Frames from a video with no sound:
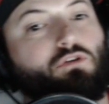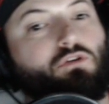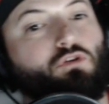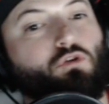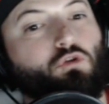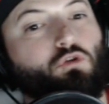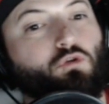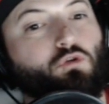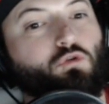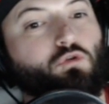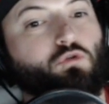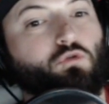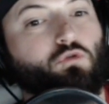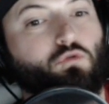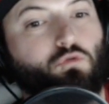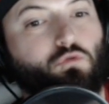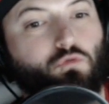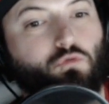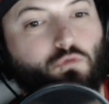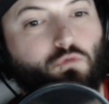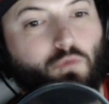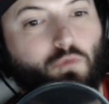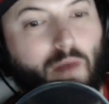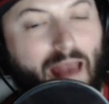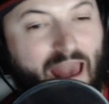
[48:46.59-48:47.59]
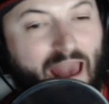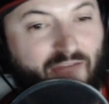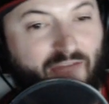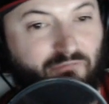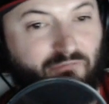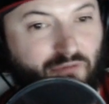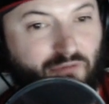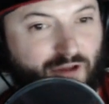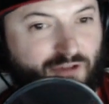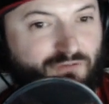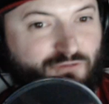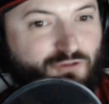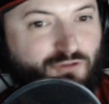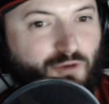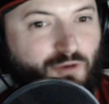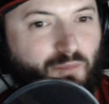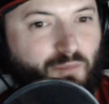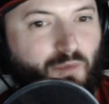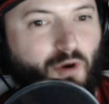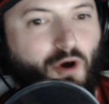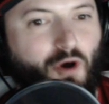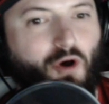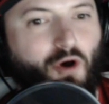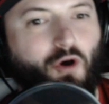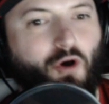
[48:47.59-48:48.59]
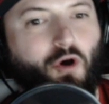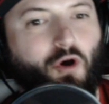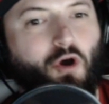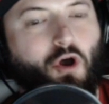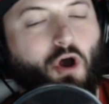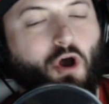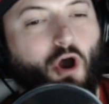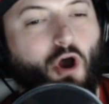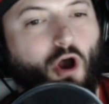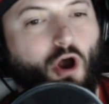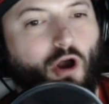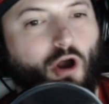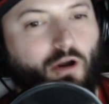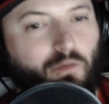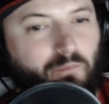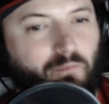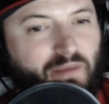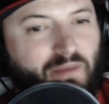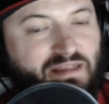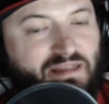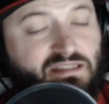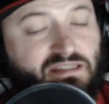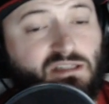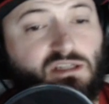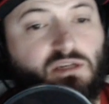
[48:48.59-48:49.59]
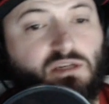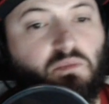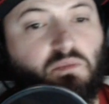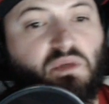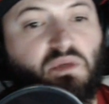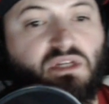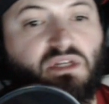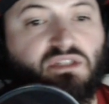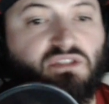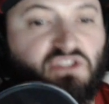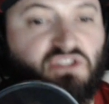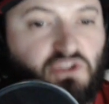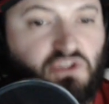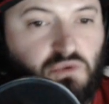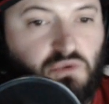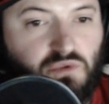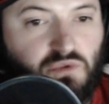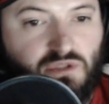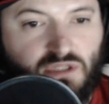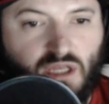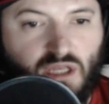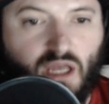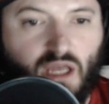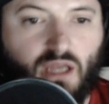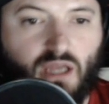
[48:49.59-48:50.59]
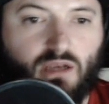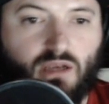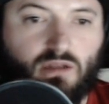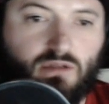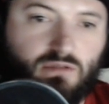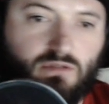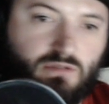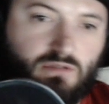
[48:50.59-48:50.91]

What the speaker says: who have played football basically committing suicide